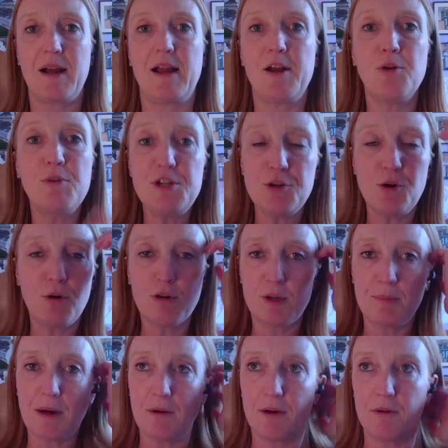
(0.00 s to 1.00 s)
I know he talked
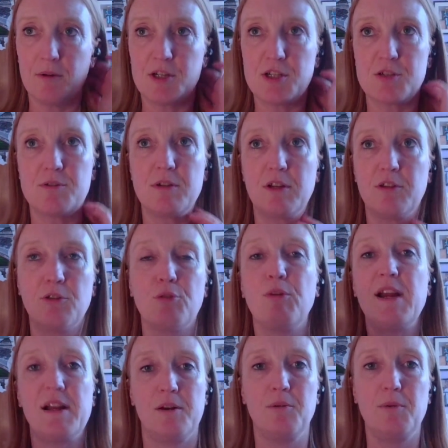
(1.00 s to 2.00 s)
about it, which is, it's
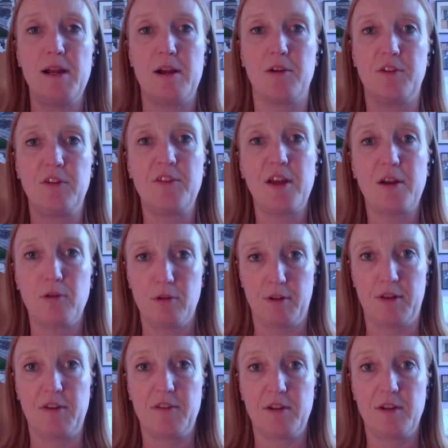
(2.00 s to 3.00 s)
great in a way, because he said all of
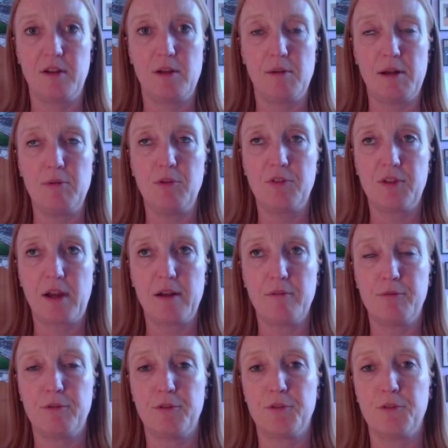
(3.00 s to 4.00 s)
this, didn't he, when he was
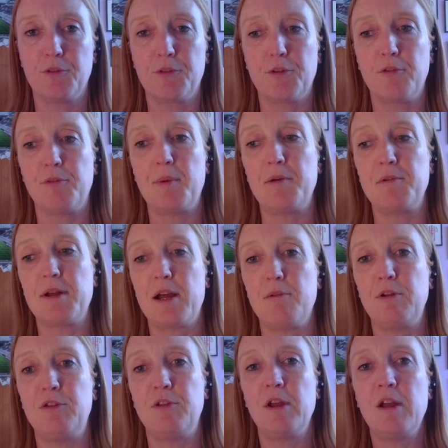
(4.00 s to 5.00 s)
signing for us and stuff, about how
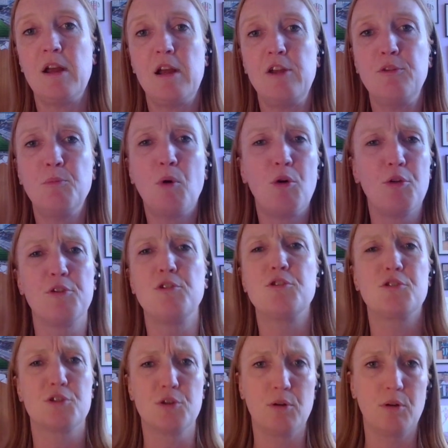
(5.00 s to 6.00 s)
he's more than
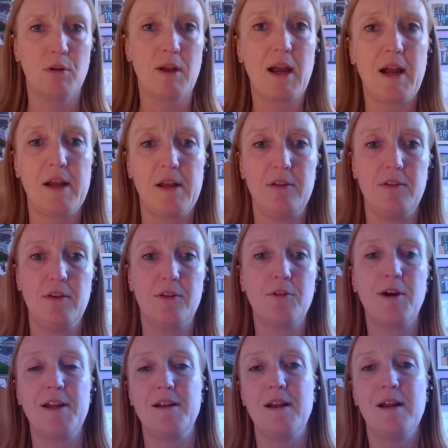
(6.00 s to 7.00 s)
just a tall guy, and he's
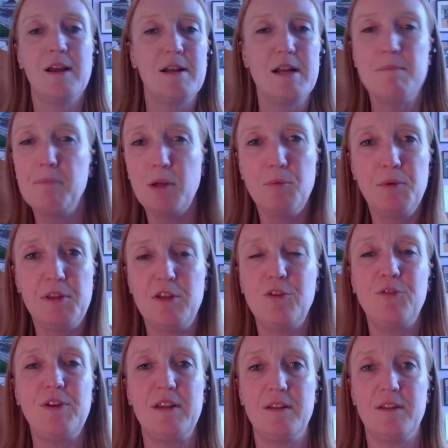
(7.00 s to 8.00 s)
quite nimble with
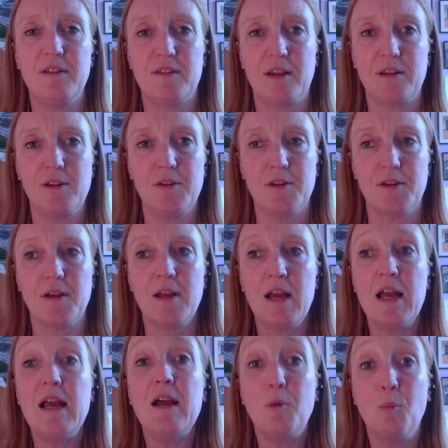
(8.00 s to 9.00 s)
his feet and this, that, and the other.
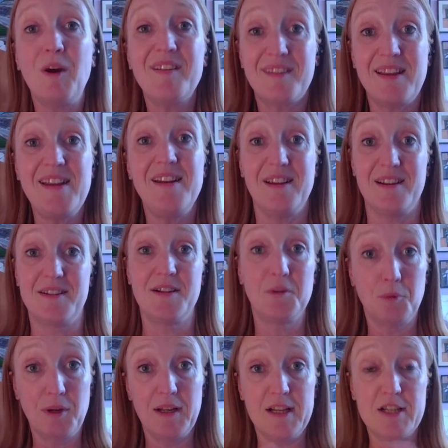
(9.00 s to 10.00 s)
We're seeing it.
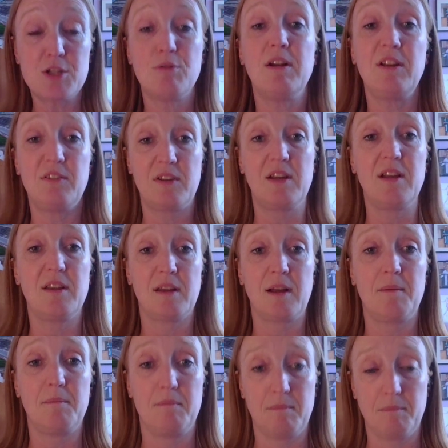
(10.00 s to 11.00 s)
We're literally seeing
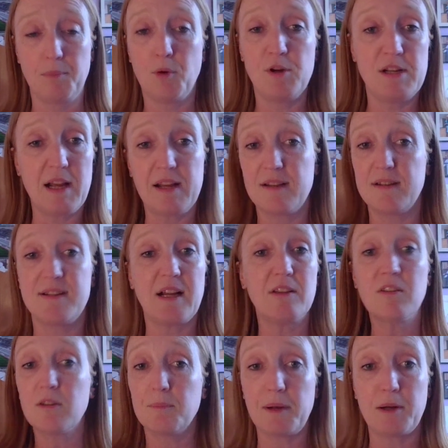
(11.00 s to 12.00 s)
that boy like
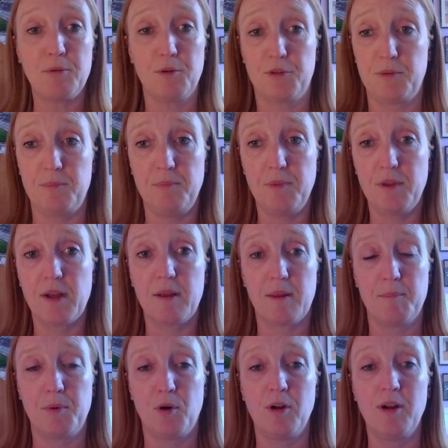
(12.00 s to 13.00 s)
dance about with the
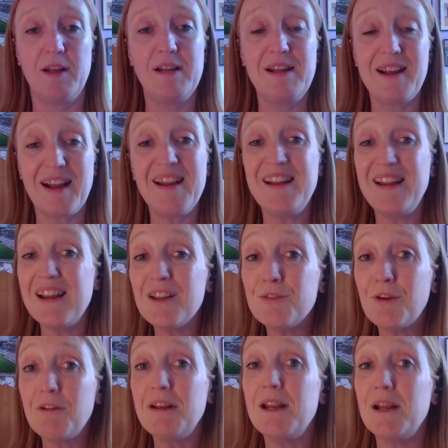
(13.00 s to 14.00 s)
ball, and he is
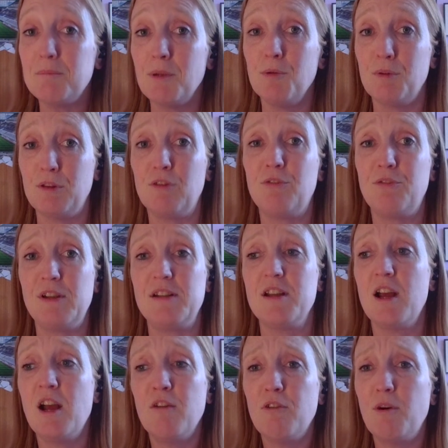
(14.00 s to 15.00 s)
very nimble with his feet
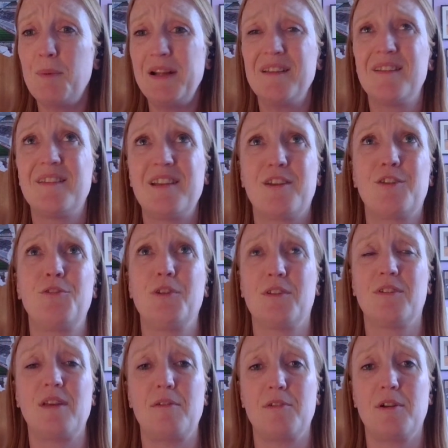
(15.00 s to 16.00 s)
for being
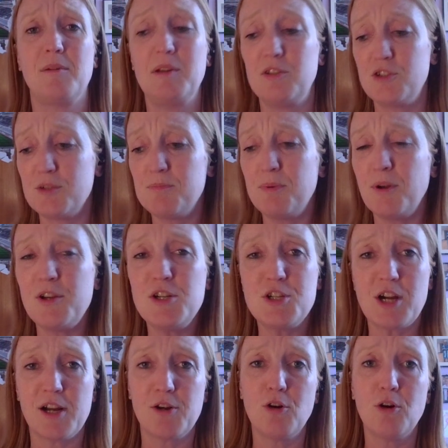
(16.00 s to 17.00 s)
6'7". I mean, he's just bloody
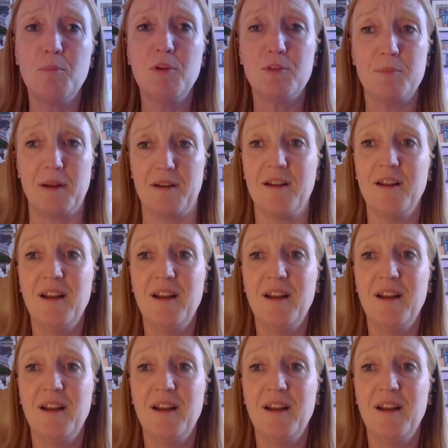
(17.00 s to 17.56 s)
ginormous, man.